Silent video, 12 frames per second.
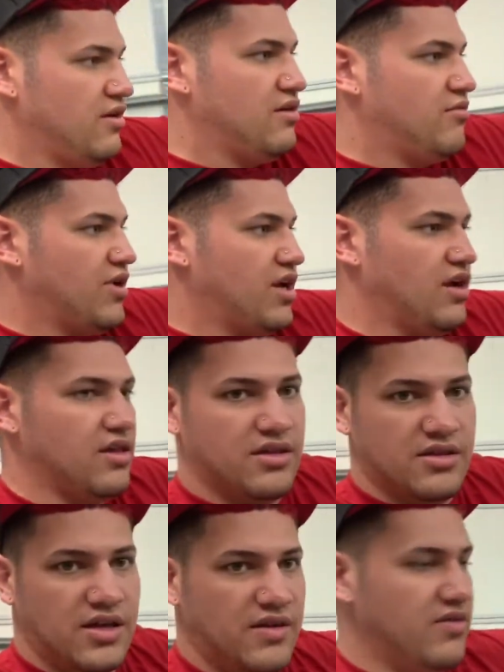working on this
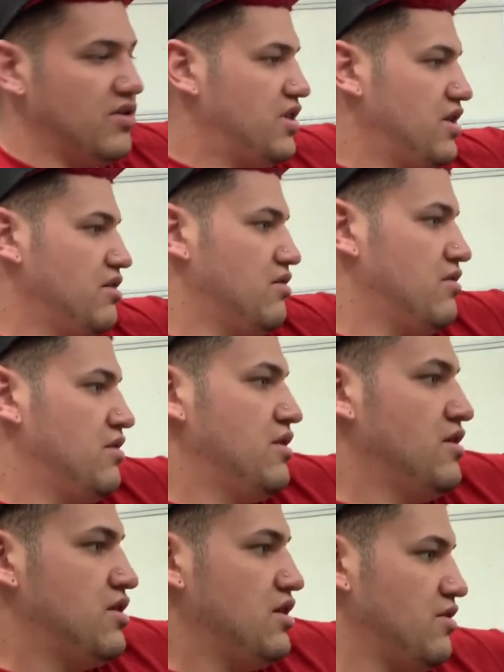Evo still.
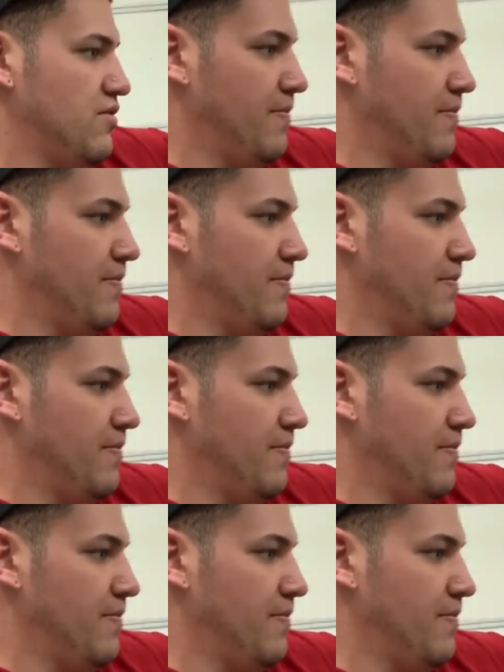So